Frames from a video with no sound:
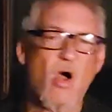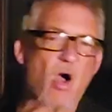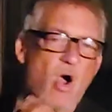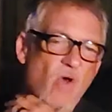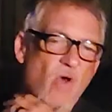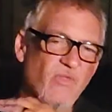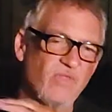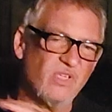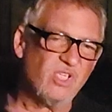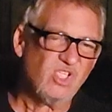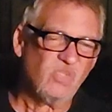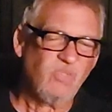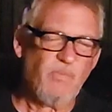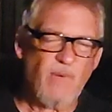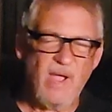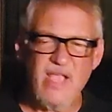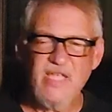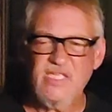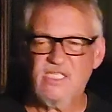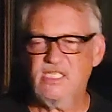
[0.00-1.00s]
all the
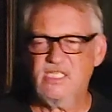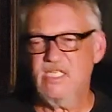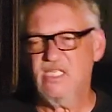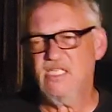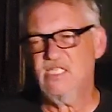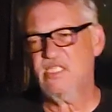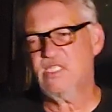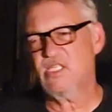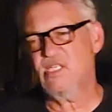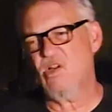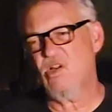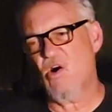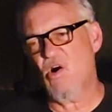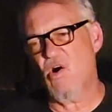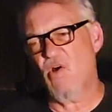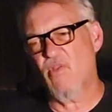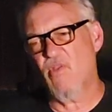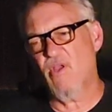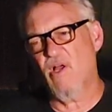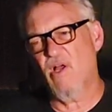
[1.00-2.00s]
spices and
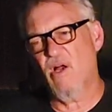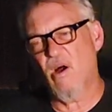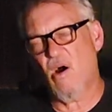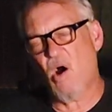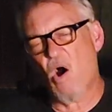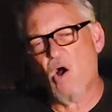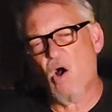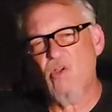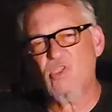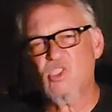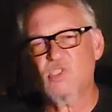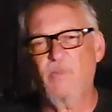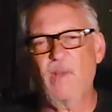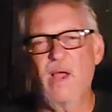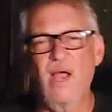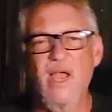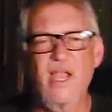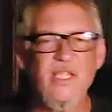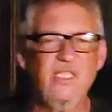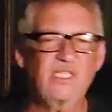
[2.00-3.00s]
all the
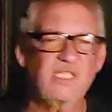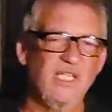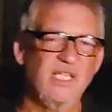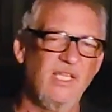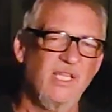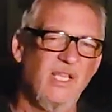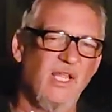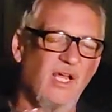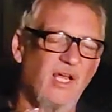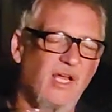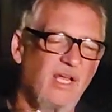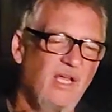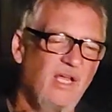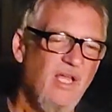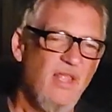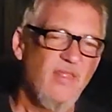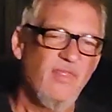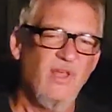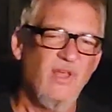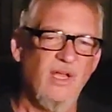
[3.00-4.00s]
allspice and the,
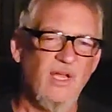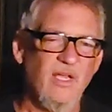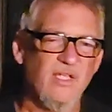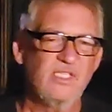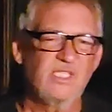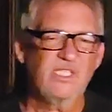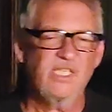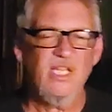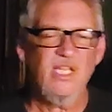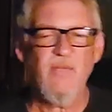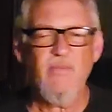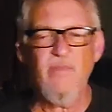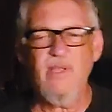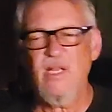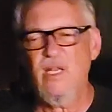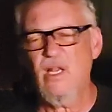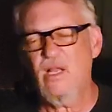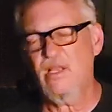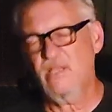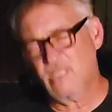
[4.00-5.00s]
the
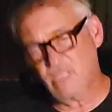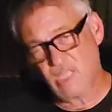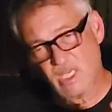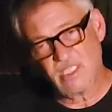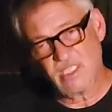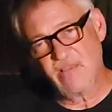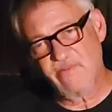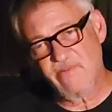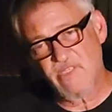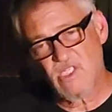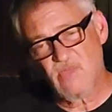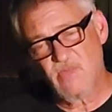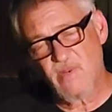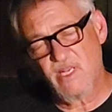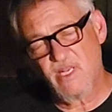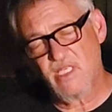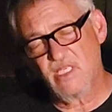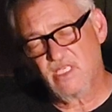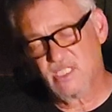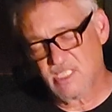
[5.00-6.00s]
cinnamon. It does have a
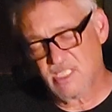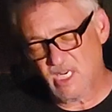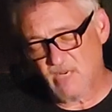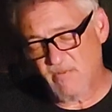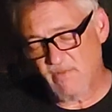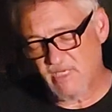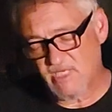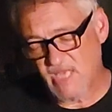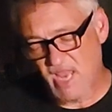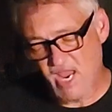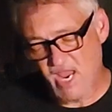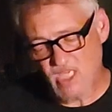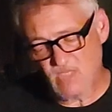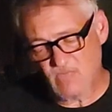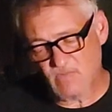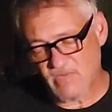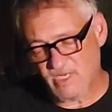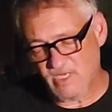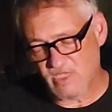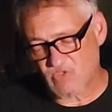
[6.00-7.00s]
cinnamon, cinnamon taste,
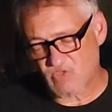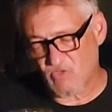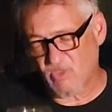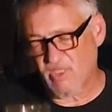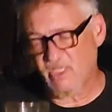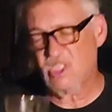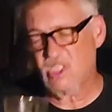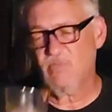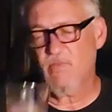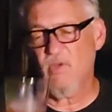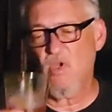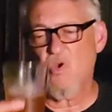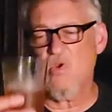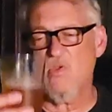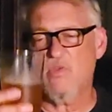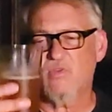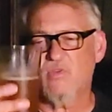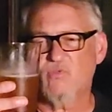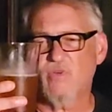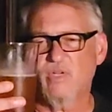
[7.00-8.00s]
but it's really
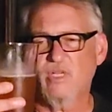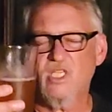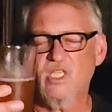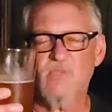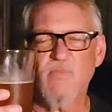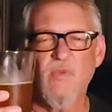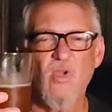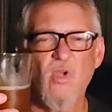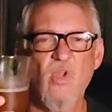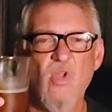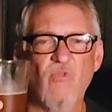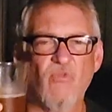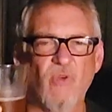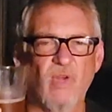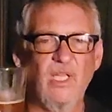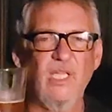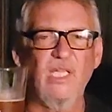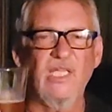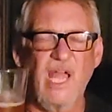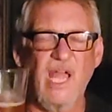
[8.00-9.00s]
smooth, really smooth,
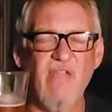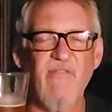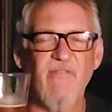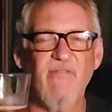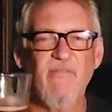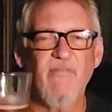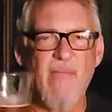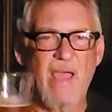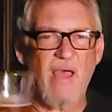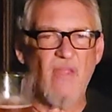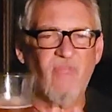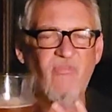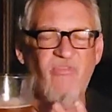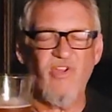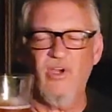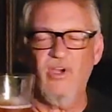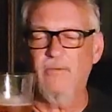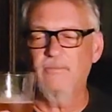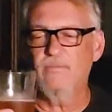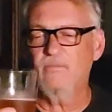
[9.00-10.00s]
really light mouthfeel.